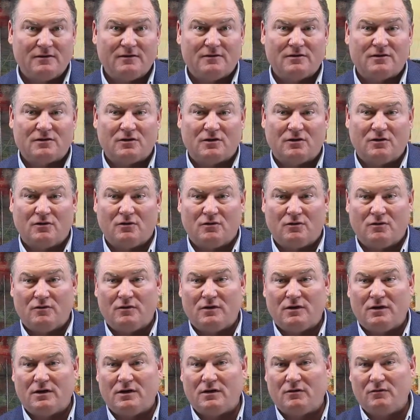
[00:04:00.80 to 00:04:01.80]
So
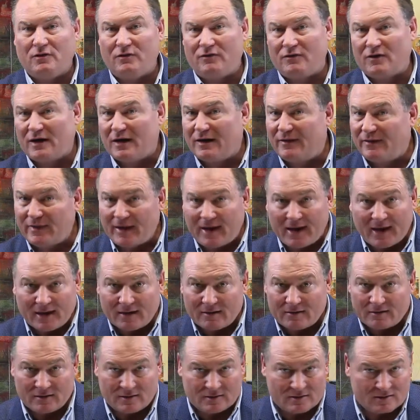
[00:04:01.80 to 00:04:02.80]
we've got
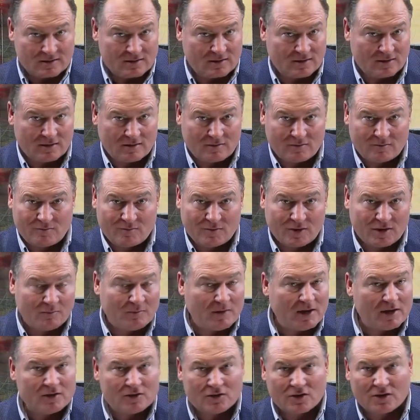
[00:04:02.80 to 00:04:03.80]
that as a
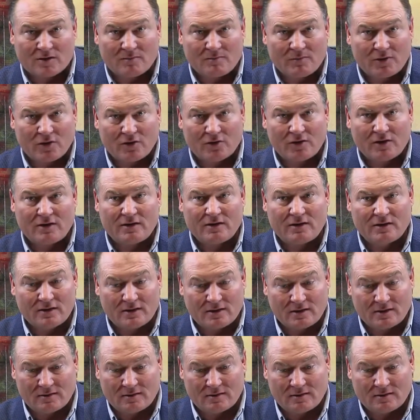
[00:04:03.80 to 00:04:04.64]
major component.